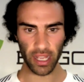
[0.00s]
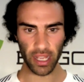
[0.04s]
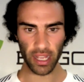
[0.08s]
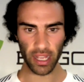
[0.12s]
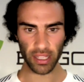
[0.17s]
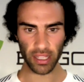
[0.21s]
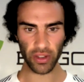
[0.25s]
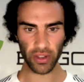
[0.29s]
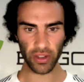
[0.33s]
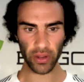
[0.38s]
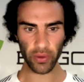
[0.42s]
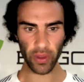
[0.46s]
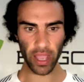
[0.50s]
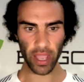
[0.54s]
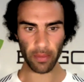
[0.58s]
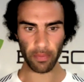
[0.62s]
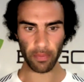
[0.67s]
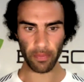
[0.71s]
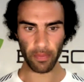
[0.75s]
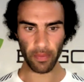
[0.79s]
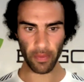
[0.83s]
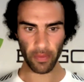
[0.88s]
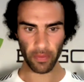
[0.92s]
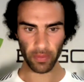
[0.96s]
So
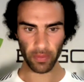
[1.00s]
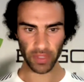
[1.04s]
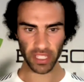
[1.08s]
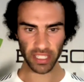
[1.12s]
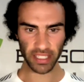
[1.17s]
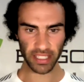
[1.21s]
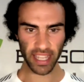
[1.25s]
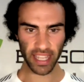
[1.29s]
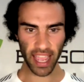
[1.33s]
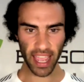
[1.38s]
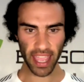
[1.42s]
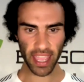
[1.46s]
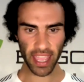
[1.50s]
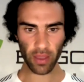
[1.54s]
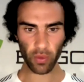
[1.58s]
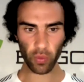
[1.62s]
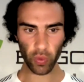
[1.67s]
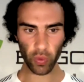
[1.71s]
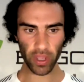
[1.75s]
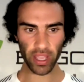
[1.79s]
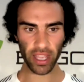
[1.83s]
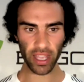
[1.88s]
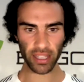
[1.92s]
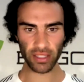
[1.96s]
anyway, today
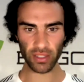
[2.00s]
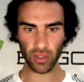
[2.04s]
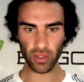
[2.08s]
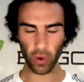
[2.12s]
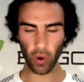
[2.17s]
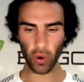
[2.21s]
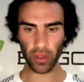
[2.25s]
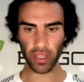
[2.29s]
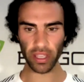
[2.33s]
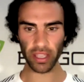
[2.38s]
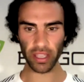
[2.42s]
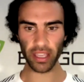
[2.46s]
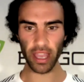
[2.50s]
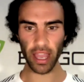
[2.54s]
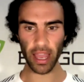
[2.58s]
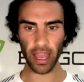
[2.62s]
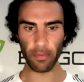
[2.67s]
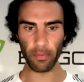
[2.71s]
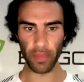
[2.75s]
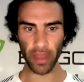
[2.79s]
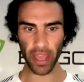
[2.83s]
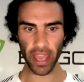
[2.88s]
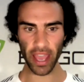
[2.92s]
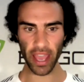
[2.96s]
we are talking
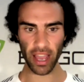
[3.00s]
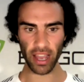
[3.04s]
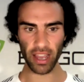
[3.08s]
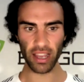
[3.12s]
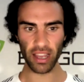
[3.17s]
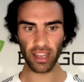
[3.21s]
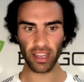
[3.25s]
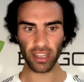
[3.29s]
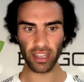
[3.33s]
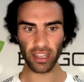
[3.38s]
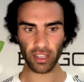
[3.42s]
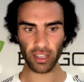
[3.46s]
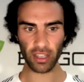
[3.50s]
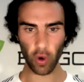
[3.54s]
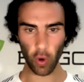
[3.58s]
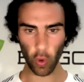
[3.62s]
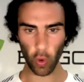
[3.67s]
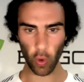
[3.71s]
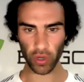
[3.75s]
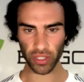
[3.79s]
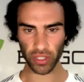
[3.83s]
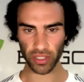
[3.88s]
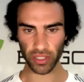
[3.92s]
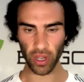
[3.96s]
about
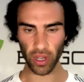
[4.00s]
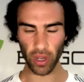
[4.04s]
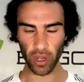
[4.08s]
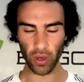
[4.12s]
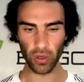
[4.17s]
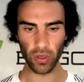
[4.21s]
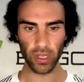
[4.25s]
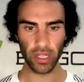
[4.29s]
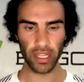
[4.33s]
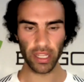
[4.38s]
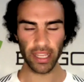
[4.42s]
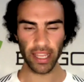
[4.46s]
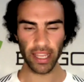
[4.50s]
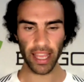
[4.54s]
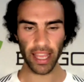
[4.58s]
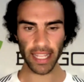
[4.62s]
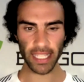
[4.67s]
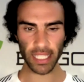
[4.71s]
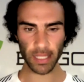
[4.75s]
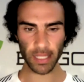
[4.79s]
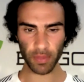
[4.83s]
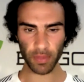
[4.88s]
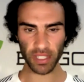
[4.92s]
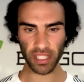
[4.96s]
cortisol,
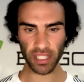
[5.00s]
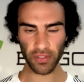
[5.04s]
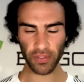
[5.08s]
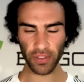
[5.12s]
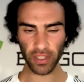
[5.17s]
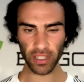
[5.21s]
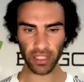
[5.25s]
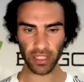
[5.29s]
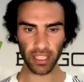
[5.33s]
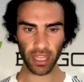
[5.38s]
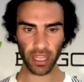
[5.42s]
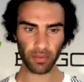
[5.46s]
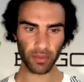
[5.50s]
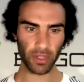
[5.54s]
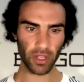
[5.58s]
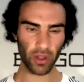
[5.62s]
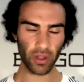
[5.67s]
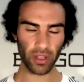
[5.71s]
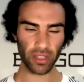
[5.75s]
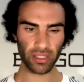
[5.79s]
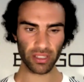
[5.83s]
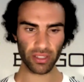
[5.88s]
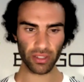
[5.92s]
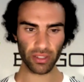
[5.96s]
and specifically I'm
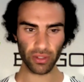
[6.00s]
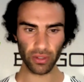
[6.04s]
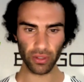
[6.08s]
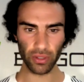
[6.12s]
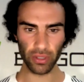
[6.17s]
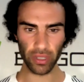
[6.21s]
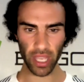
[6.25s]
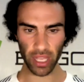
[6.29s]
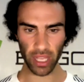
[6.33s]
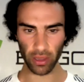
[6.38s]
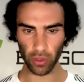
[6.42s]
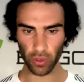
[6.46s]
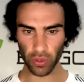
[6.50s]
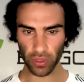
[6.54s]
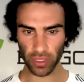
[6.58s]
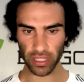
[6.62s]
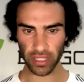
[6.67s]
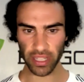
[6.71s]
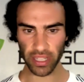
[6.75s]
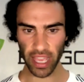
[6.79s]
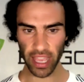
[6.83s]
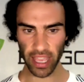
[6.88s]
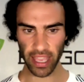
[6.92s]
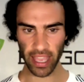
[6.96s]
going to
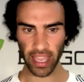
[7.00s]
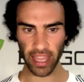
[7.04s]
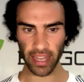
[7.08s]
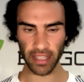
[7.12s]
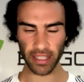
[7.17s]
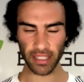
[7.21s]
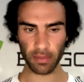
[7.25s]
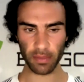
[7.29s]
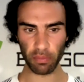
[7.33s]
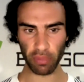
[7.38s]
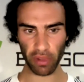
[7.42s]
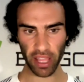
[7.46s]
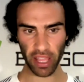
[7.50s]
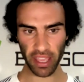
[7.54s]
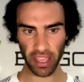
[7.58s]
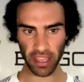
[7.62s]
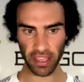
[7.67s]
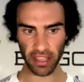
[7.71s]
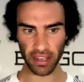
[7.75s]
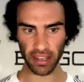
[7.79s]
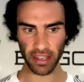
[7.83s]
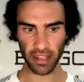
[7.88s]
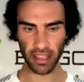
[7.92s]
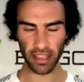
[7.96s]
elucidate and
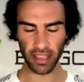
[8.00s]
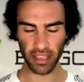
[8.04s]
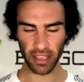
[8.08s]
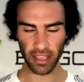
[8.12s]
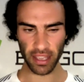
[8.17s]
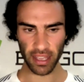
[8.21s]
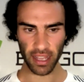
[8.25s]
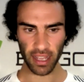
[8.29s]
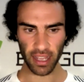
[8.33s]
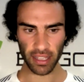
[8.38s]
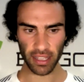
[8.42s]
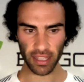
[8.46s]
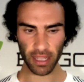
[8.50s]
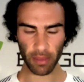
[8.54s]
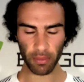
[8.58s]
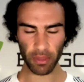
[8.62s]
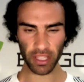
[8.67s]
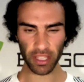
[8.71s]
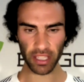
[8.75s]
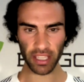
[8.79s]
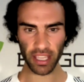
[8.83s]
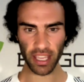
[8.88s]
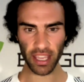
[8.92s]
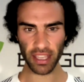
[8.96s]
explain
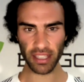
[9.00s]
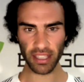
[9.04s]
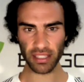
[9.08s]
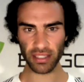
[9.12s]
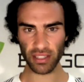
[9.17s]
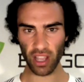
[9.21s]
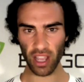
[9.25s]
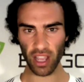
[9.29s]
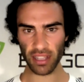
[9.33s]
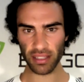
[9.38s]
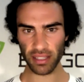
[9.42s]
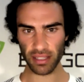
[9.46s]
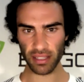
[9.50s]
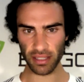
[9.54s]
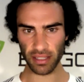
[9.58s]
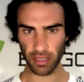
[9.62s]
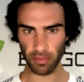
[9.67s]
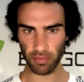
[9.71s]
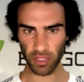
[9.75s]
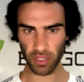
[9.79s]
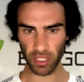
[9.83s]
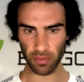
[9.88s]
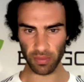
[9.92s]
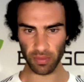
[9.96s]
some of the key signs and
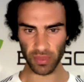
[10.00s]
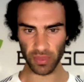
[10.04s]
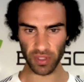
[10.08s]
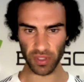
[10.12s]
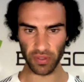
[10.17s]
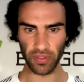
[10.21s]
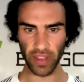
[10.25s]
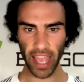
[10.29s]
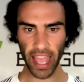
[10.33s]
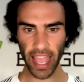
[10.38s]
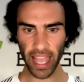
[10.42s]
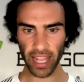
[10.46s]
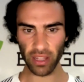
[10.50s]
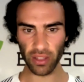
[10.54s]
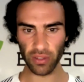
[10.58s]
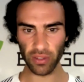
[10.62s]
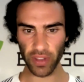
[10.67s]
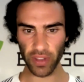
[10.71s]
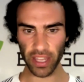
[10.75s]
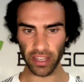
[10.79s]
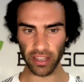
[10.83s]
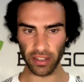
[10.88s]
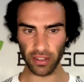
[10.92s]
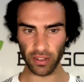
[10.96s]
symptoms of
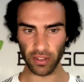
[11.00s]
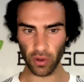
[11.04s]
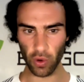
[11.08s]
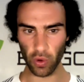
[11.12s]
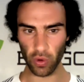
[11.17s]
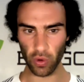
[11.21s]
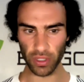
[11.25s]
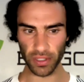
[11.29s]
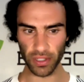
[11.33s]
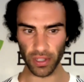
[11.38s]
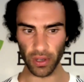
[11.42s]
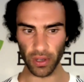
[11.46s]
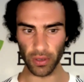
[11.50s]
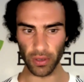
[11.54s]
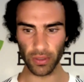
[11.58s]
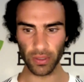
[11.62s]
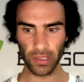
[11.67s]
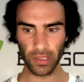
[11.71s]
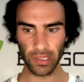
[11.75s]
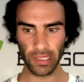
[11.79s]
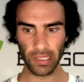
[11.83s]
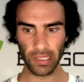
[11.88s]
elevated cortisol.